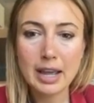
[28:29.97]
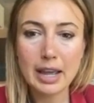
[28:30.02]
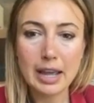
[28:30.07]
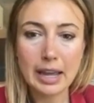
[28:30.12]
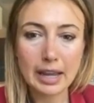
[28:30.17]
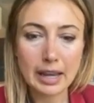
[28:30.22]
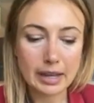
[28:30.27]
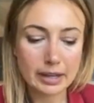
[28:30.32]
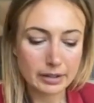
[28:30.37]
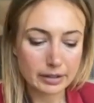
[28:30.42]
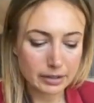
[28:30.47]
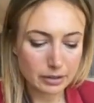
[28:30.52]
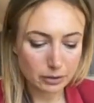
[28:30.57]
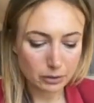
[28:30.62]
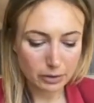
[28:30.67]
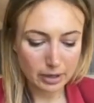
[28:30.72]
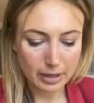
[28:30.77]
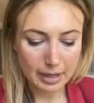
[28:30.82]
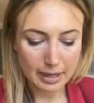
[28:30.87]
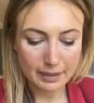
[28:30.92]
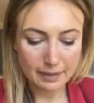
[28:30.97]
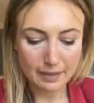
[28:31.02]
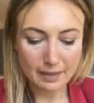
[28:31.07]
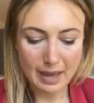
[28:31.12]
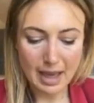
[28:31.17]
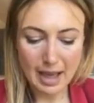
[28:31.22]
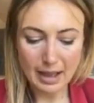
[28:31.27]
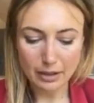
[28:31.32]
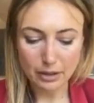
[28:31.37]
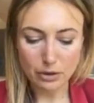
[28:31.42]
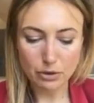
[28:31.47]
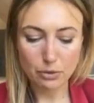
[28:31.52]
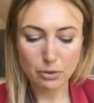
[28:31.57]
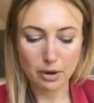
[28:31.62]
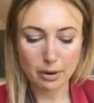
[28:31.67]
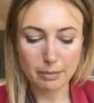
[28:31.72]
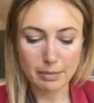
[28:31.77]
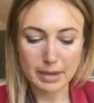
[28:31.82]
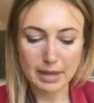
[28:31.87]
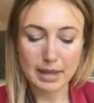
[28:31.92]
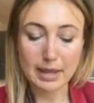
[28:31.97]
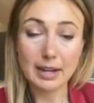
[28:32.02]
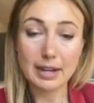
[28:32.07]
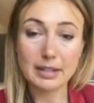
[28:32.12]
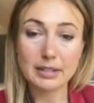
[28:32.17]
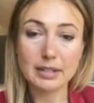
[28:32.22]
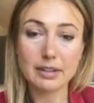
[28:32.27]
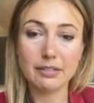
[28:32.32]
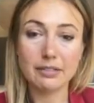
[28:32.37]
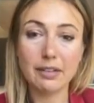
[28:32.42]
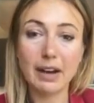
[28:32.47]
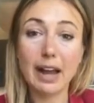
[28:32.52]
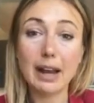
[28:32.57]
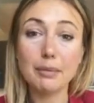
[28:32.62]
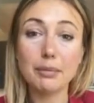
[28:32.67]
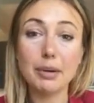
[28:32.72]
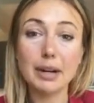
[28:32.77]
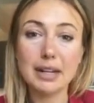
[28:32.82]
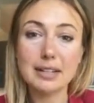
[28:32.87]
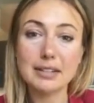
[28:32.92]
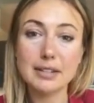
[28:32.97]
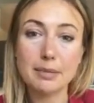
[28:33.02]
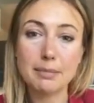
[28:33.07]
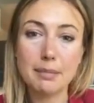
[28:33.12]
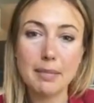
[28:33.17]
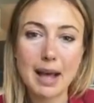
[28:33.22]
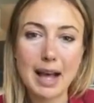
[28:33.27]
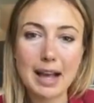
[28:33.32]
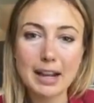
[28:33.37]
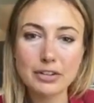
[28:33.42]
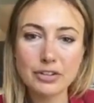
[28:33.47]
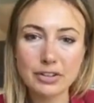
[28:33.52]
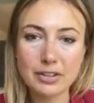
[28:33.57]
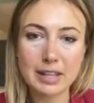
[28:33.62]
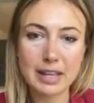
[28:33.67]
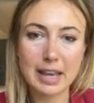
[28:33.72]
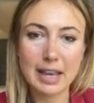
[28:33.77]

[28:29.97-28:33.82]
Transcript: And in that, you are beginning to vibrate to match the